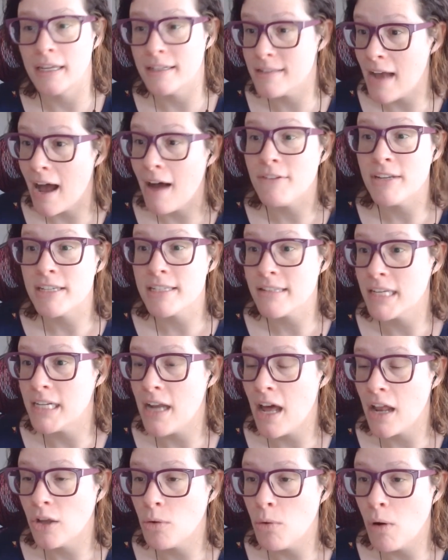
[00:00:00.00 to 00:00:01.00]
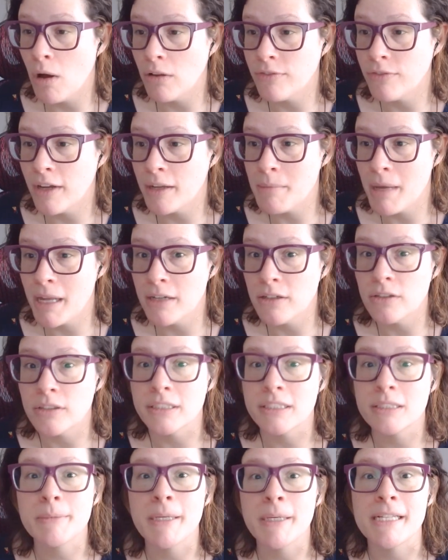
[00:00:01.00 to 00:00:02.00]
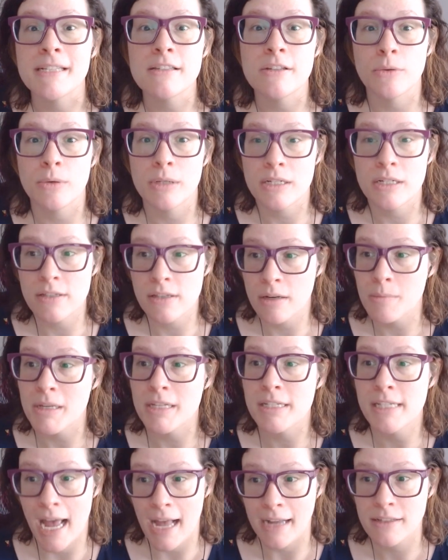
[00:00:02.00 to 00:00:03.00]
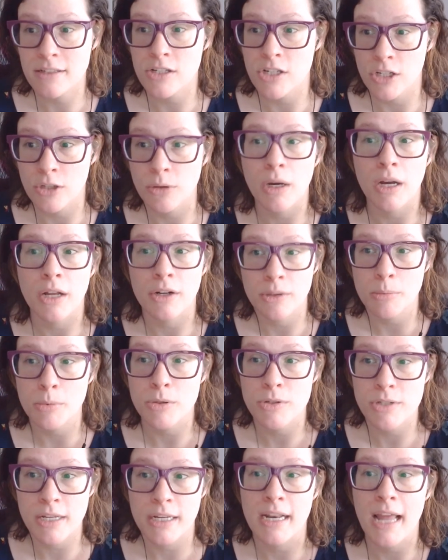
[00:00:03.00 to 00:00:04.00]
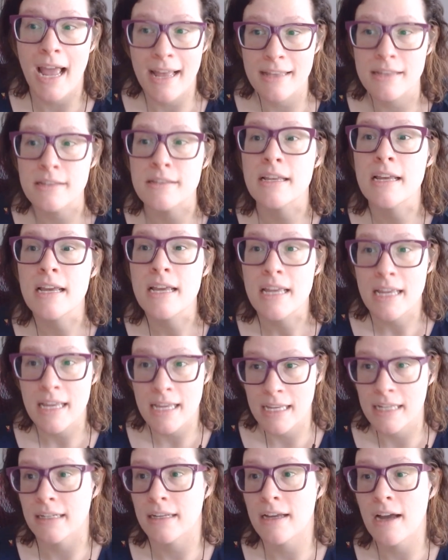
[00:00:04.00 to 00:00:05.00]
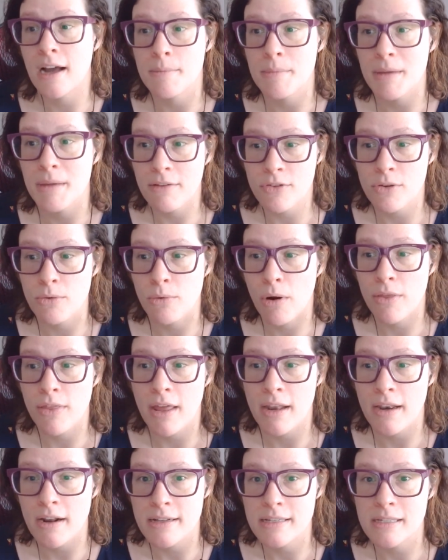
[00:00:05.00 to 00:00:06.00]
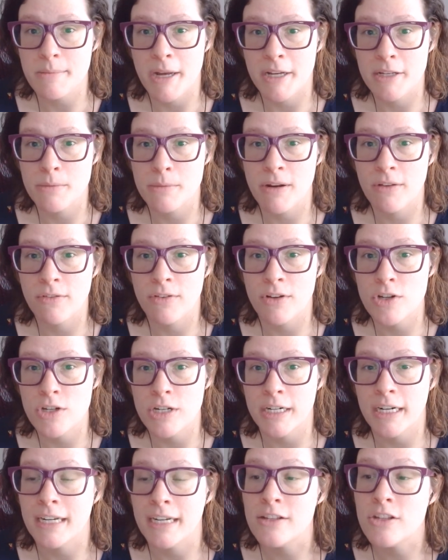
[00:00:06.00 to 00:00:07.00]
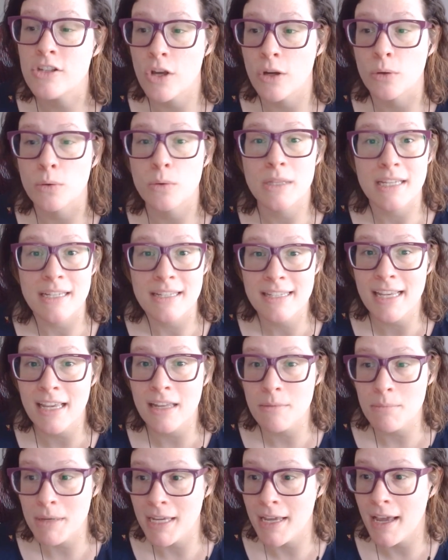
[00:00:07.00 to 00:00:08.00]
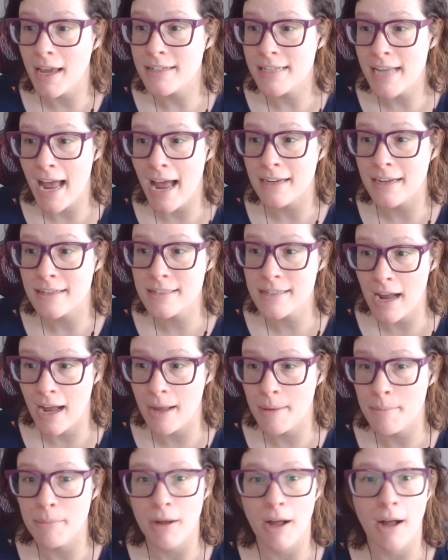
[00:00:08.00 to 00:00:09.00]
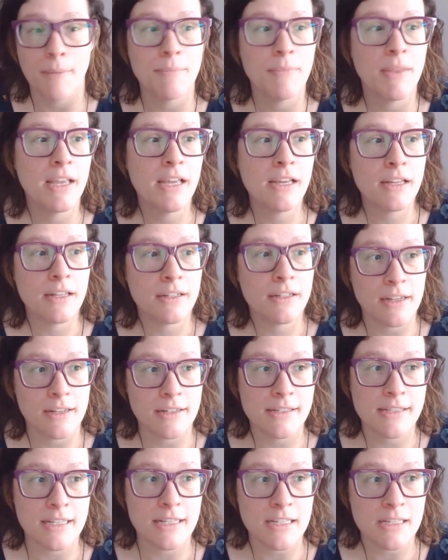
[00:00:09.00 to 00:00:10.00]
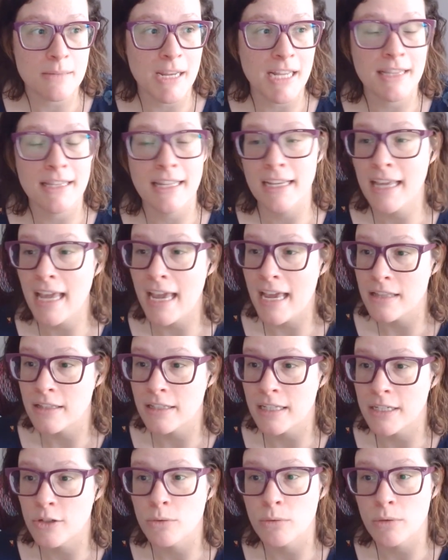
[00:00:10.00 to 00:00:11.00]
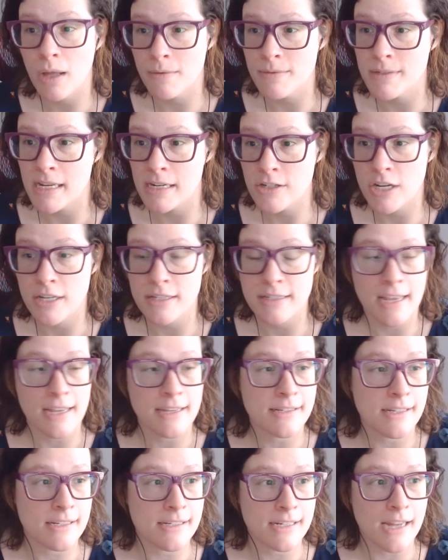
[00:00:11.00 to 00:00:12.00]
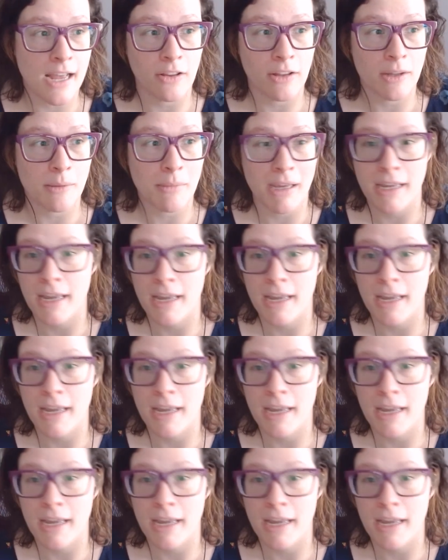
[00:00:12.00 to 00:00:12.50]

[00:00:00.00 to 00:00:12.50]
It's obviously not a qualified medical expense, so it is going to be taxed to you 100% as income if you are that non-spouse beneficiary. So this can be a tax time bomb. Does this mean that Katelyn, who loves HSAs, is telling